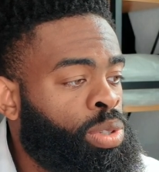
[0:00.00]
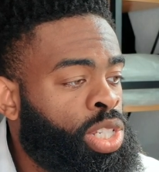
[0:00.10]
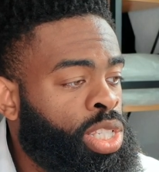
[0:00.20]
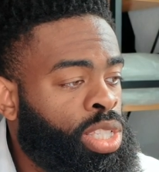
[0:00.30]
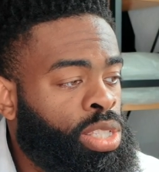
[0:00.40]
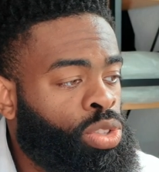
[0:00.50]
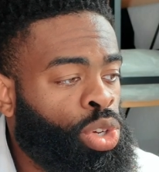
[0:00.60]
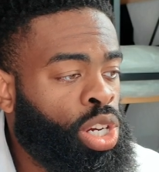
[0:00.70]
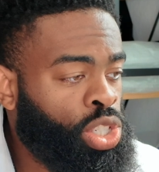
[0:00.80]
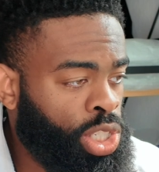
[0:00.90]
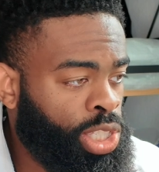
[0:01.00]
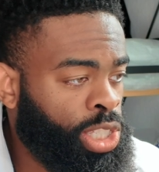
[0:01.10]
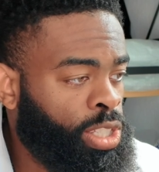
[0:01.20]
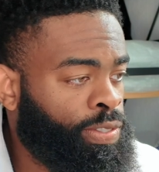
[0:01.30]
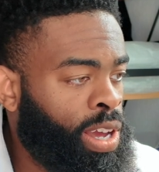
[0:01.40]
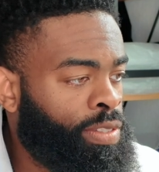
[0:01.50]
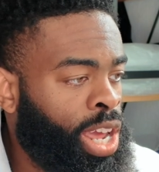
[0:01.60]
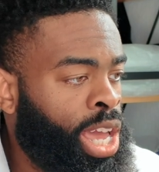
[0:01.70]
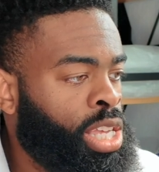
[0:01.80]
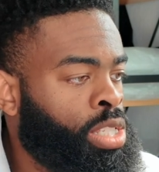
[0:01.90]
which is 365
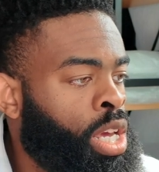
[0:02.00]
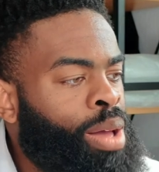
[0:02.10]
days.